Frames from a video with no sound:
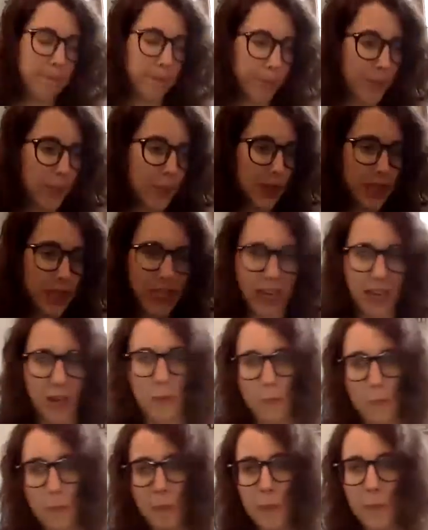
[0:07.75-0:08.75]
you see an
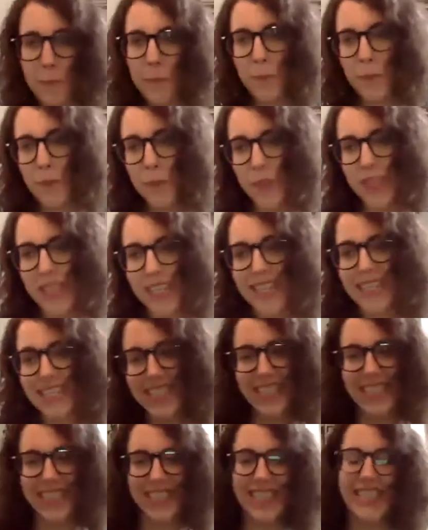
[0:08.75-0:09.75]
image of it, like
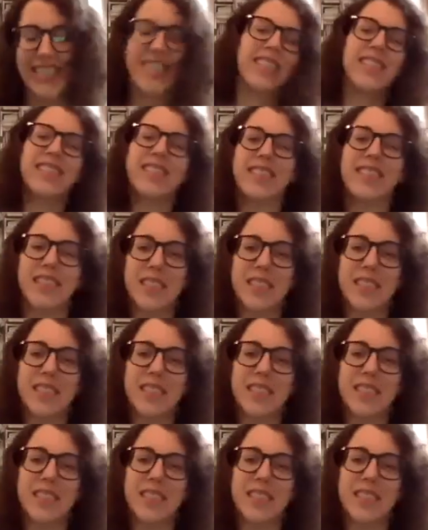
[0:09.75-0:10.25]
there was the kind of